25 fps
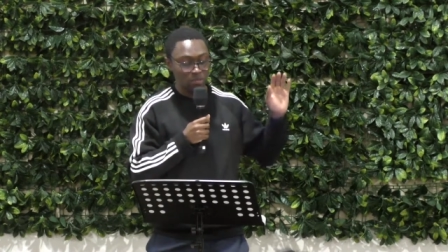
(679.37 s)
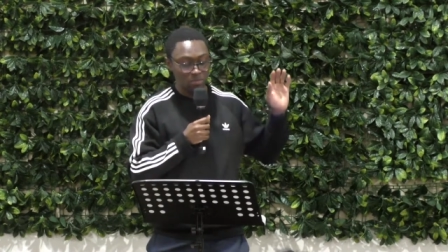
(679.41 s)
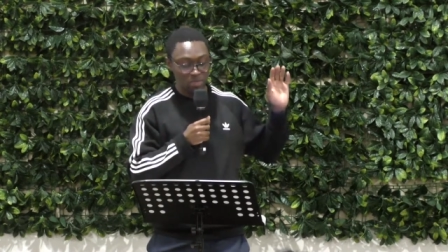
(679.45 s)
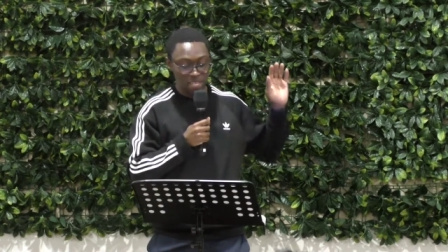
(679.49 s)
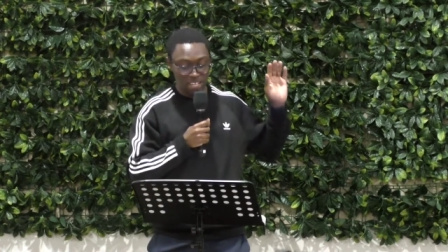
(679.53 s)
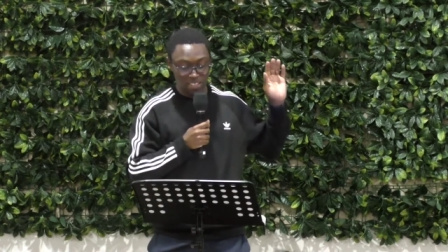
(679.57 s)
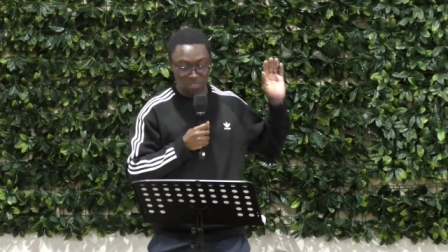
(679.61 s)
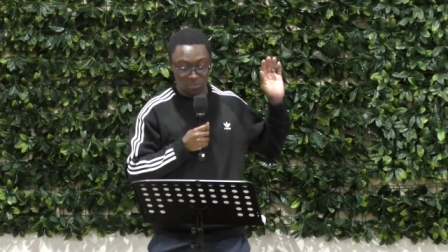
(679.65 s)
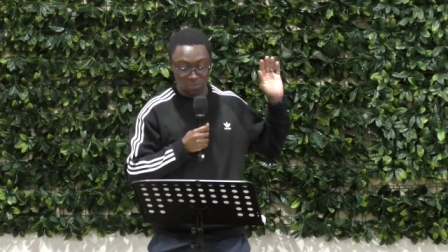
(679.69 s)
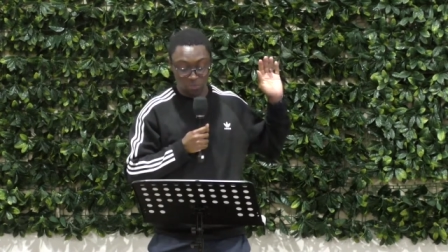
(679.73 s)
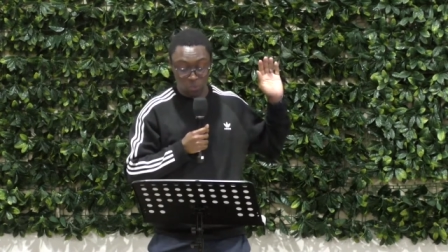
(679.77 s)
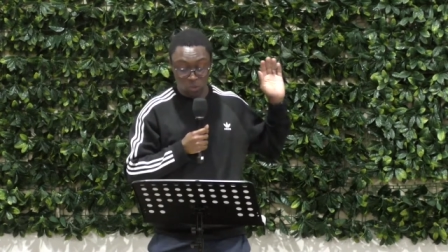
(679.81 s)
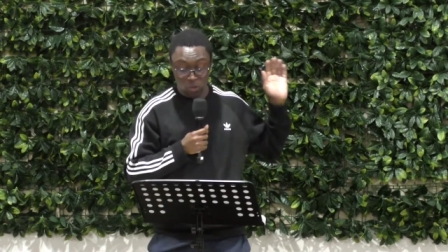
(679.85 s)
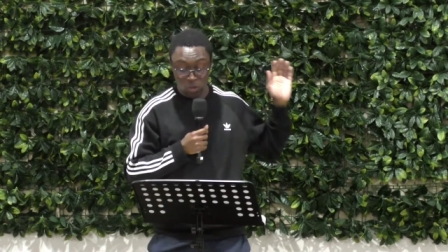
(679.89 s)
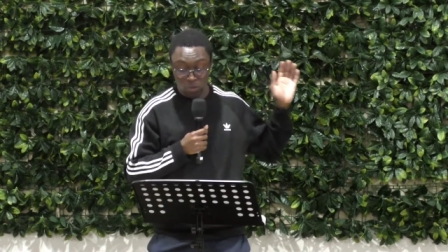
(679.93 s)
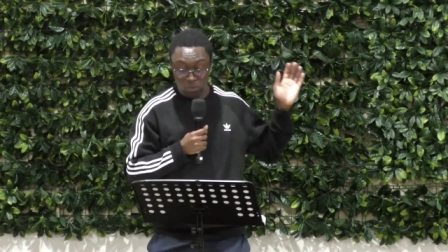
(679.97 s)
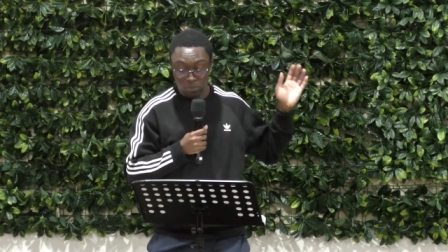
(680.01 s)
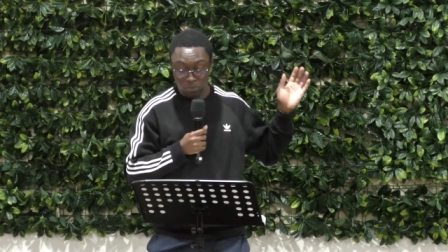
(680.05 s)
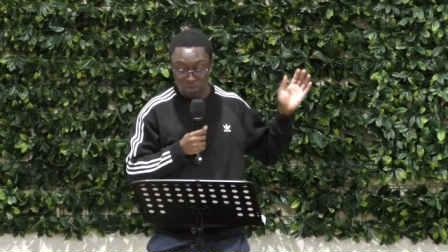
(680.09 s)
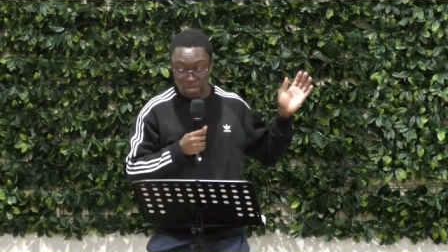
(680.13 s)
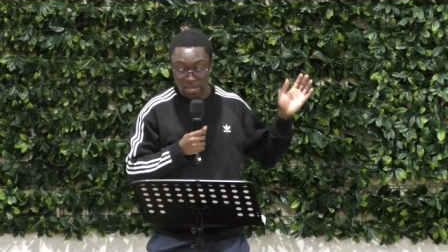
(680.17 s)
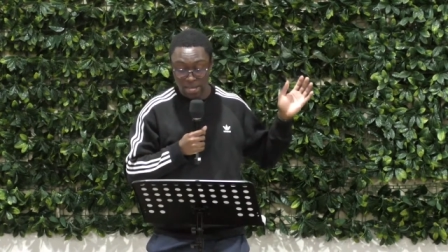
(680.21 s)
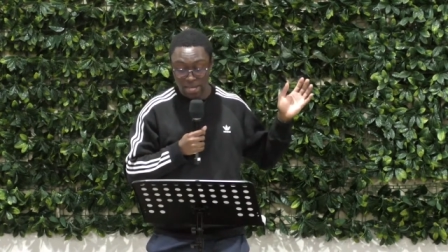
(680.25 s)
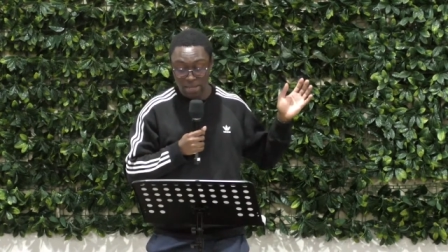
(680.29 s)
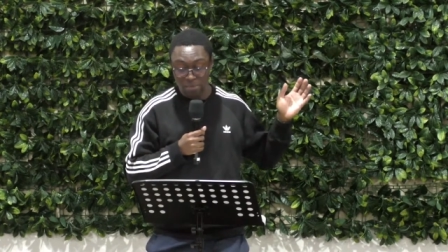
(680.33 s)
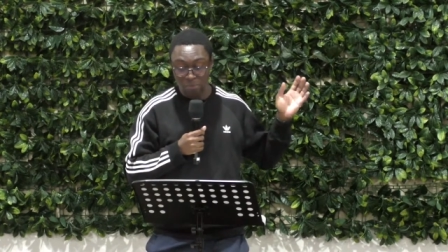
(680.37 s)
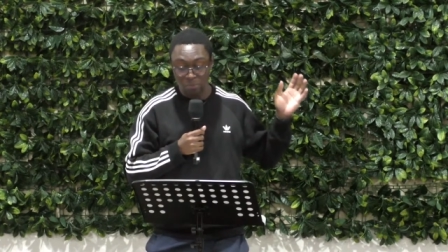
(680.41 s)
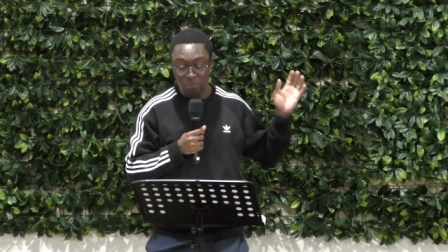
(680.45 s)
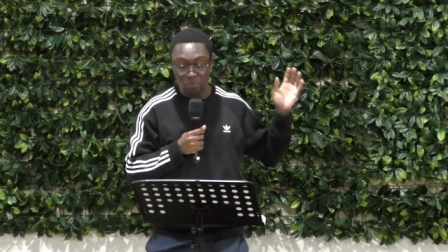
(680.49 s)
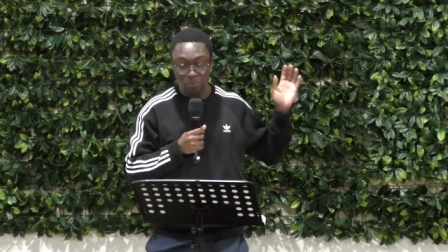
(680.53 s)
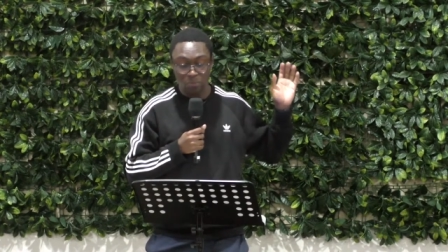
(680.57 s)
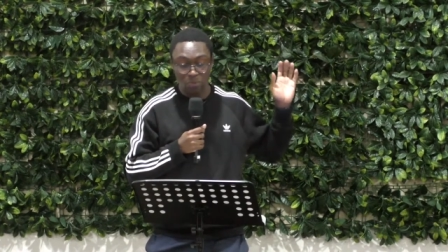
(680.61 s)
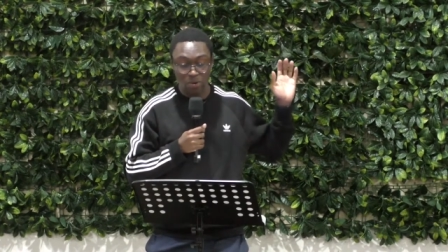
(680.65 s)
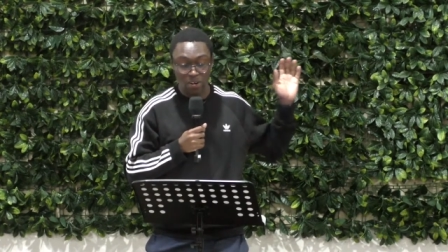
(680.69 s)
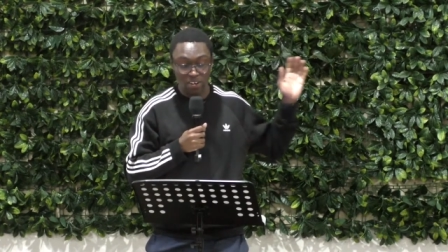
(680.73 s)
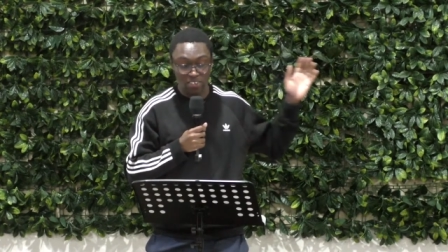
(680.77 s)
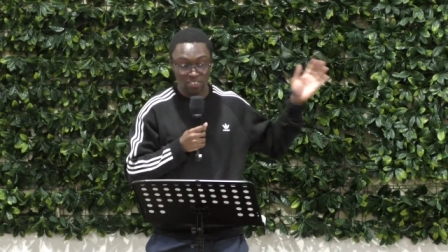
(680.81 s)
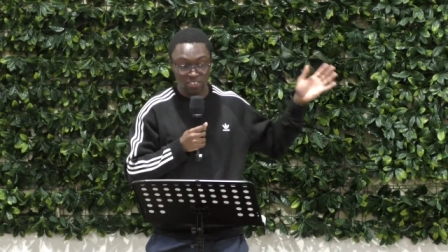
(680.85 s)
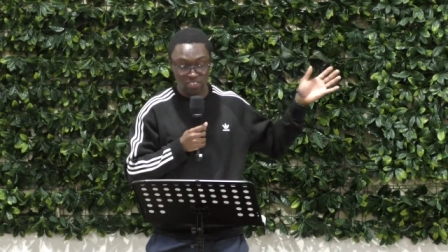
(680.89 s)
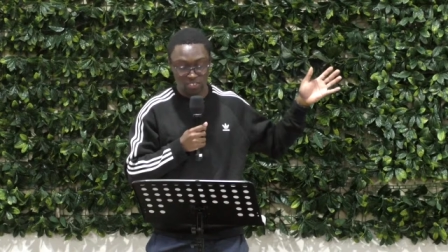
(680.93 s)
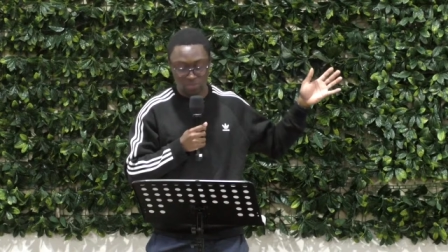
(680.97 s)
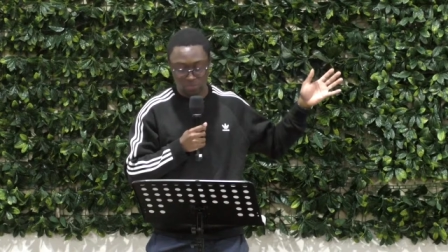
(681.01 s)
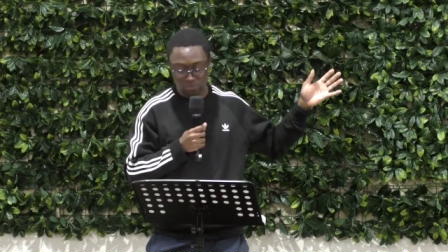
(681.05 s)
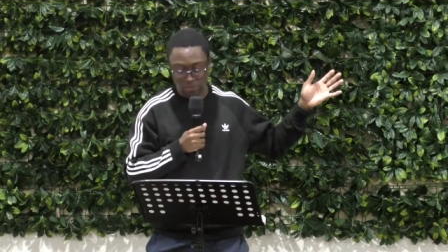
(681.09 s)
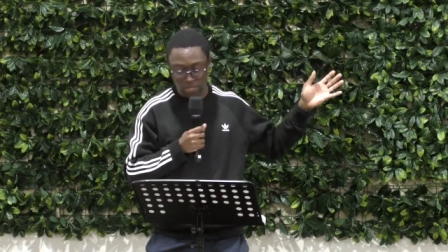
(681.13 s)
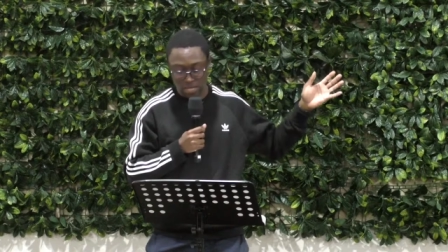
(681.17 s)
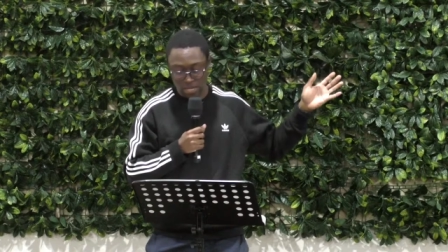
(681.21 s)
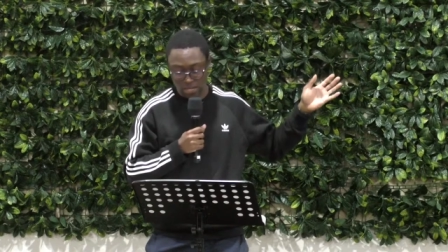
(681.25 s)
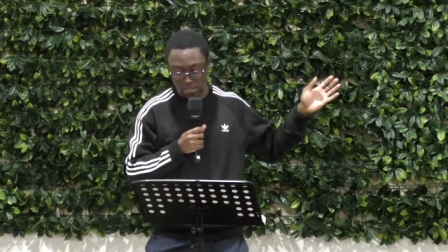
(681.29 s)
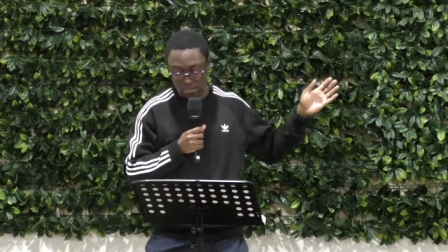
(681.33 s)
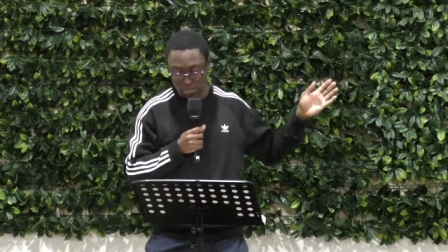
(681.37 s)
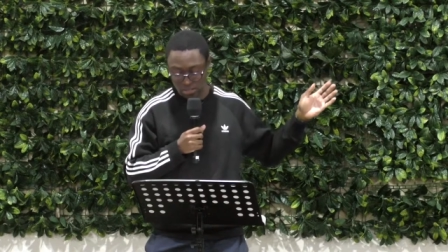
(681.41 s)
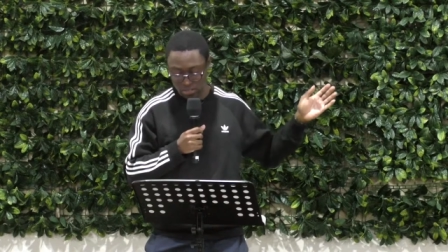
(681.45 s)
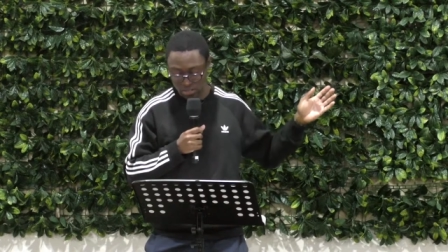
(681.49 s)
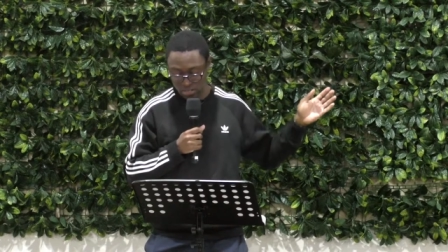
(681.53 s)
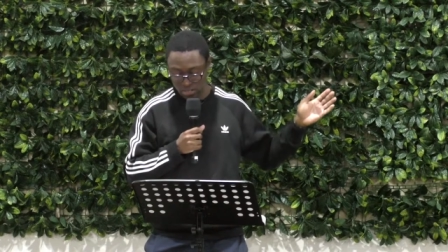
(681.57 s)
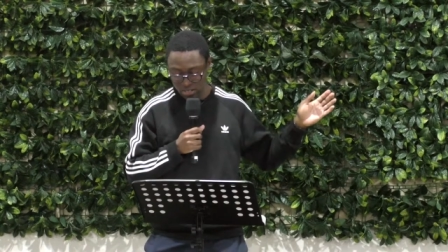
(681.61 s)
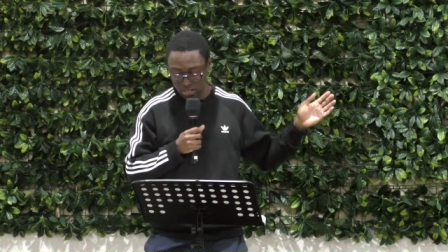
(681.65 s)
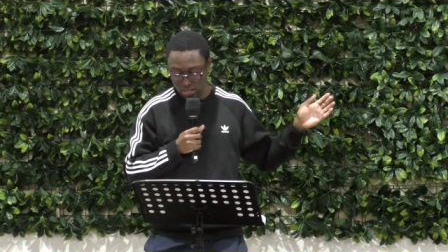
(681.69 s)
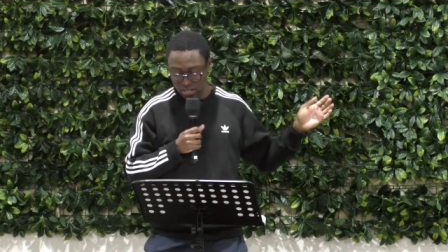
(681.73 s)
that's bought by precious blood.